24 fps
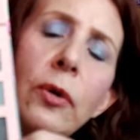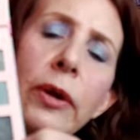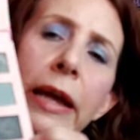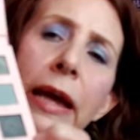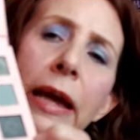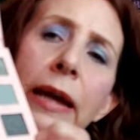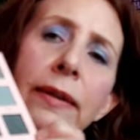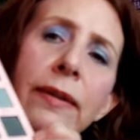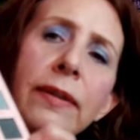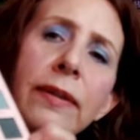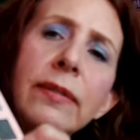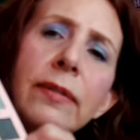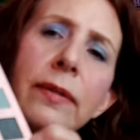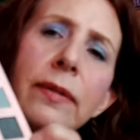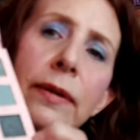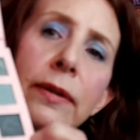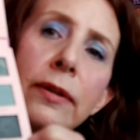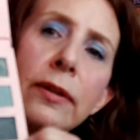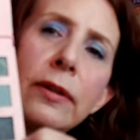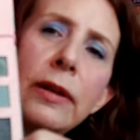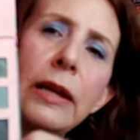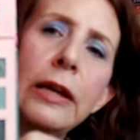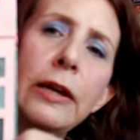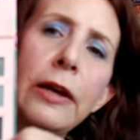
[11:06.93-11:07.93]
again,
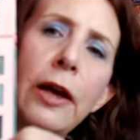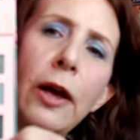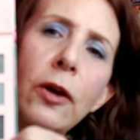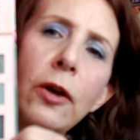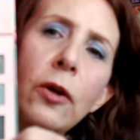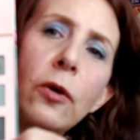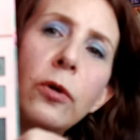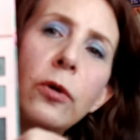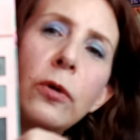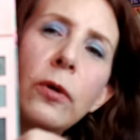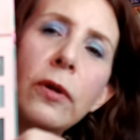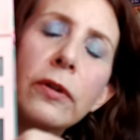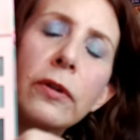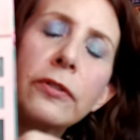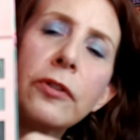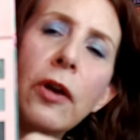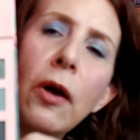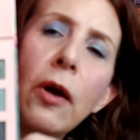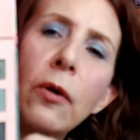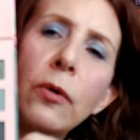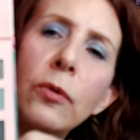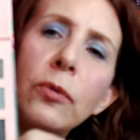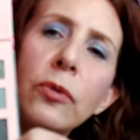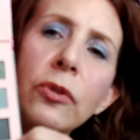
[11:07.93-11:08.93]
still cool
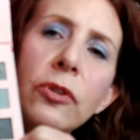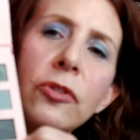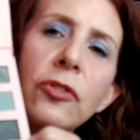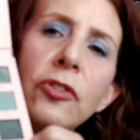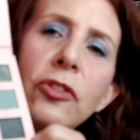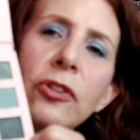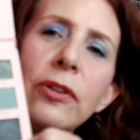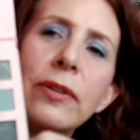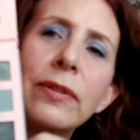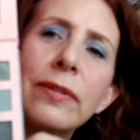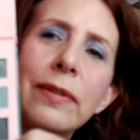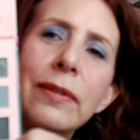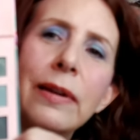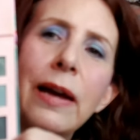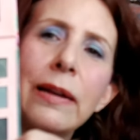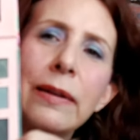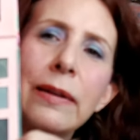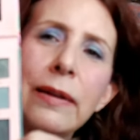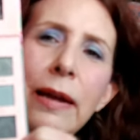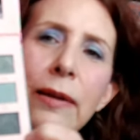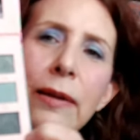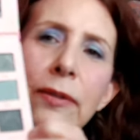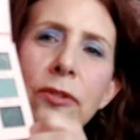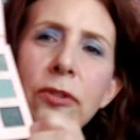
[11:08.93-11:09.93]
toned, just
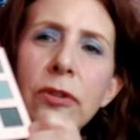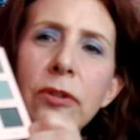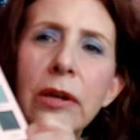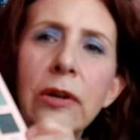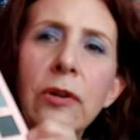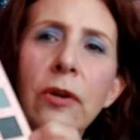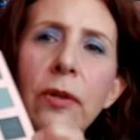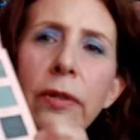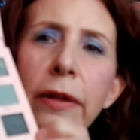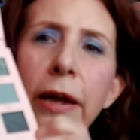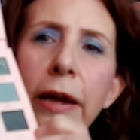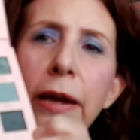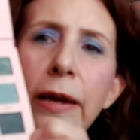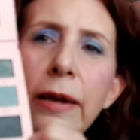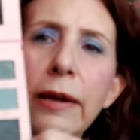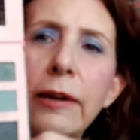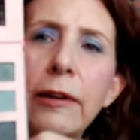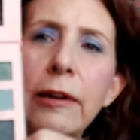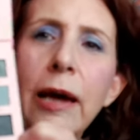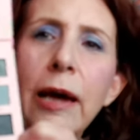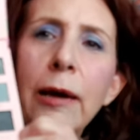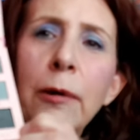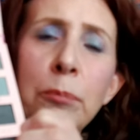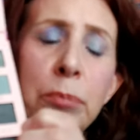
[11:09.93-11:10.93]
not
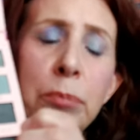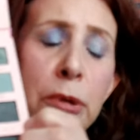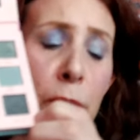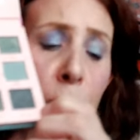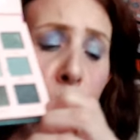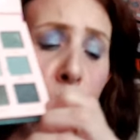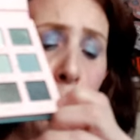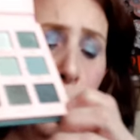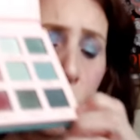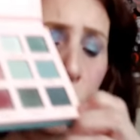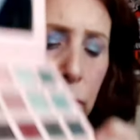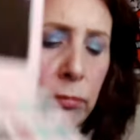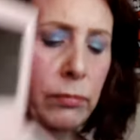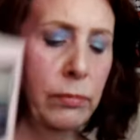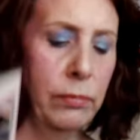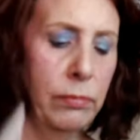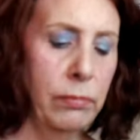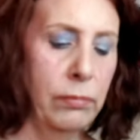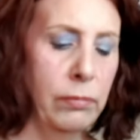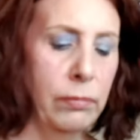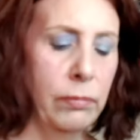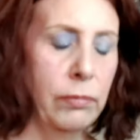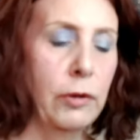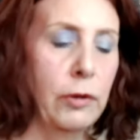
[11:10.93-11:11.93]
necessarily a blue
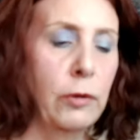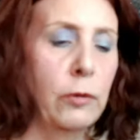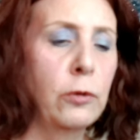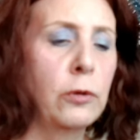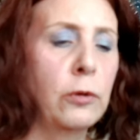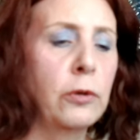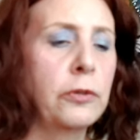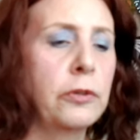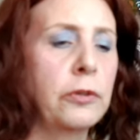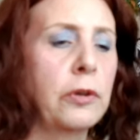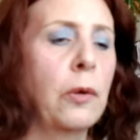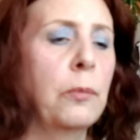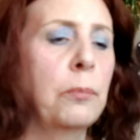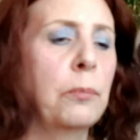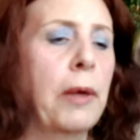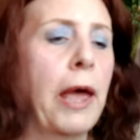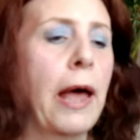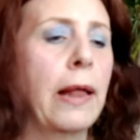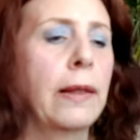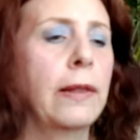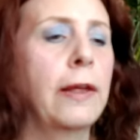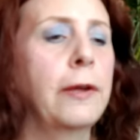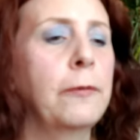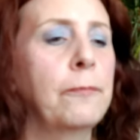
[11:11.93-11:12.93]
cool tone
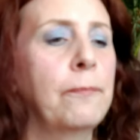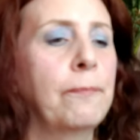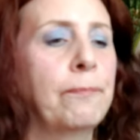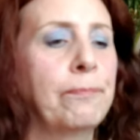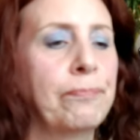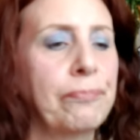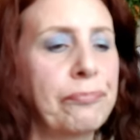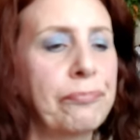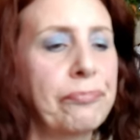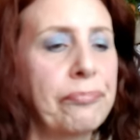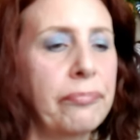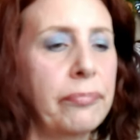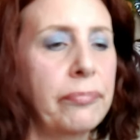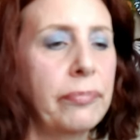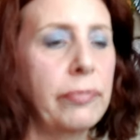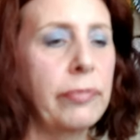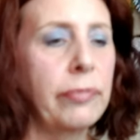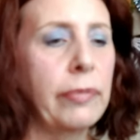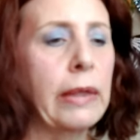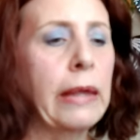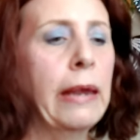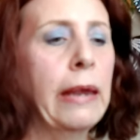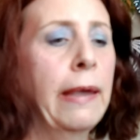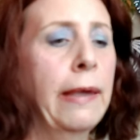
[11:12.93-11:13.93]
palette.
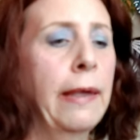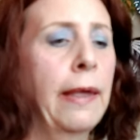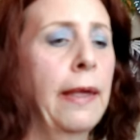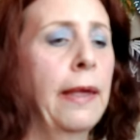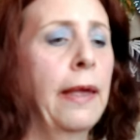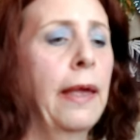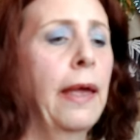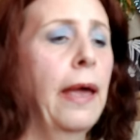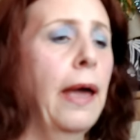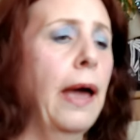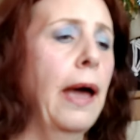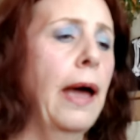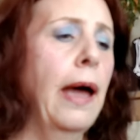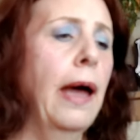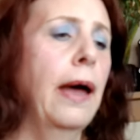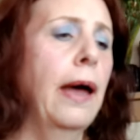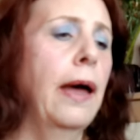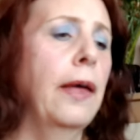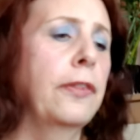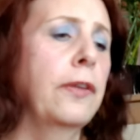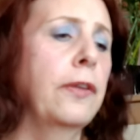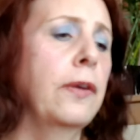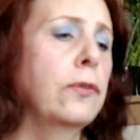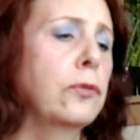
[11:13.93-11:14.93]

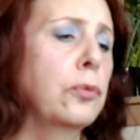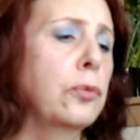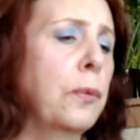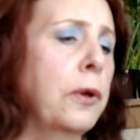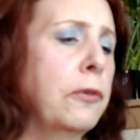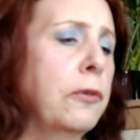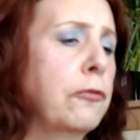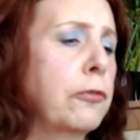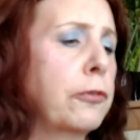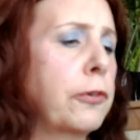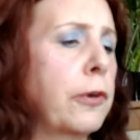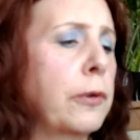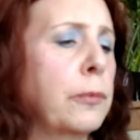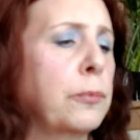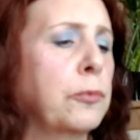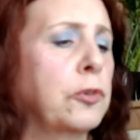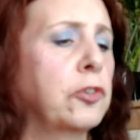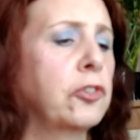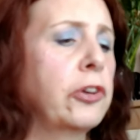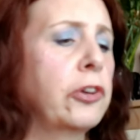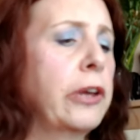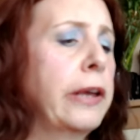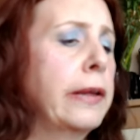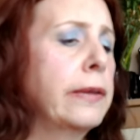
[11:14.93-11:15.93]
Uh, this one from
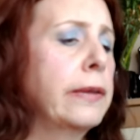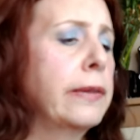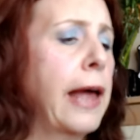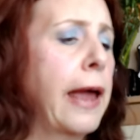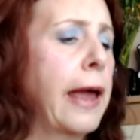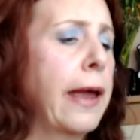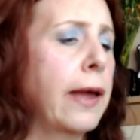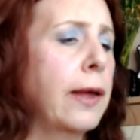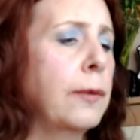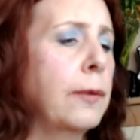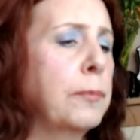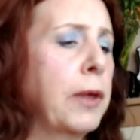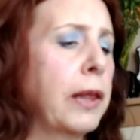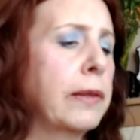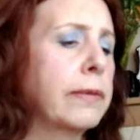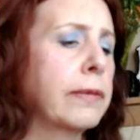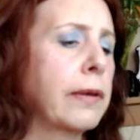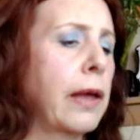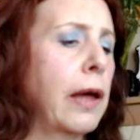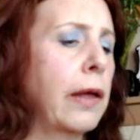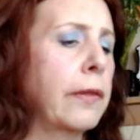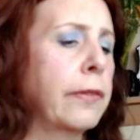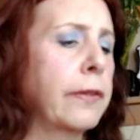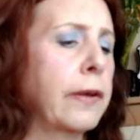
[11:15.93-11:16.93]
SHEGLAM, it's
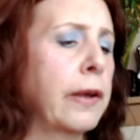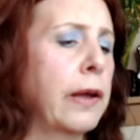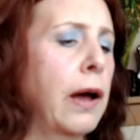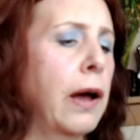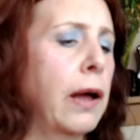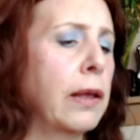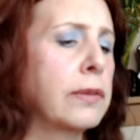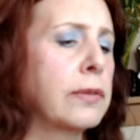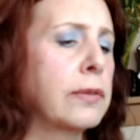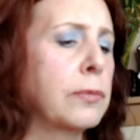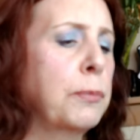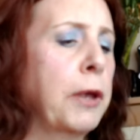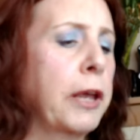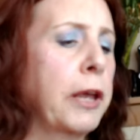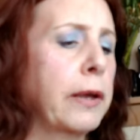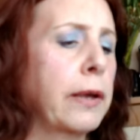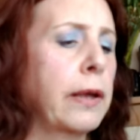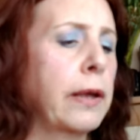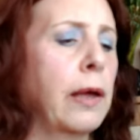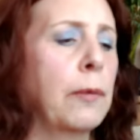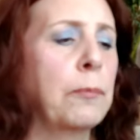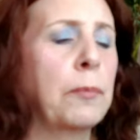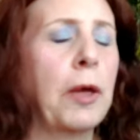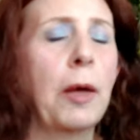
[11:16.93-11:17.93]
called the Cosmic
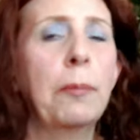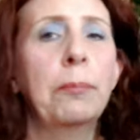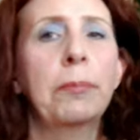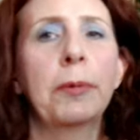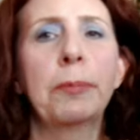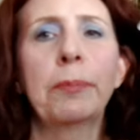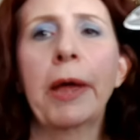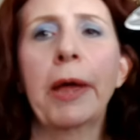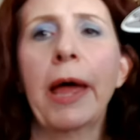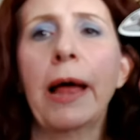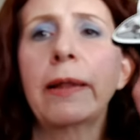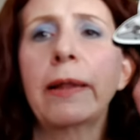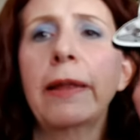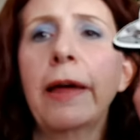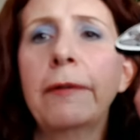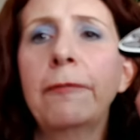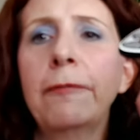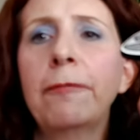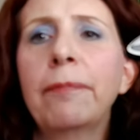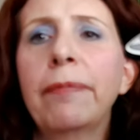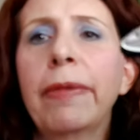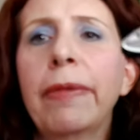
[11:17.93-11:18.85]
Come Up palette.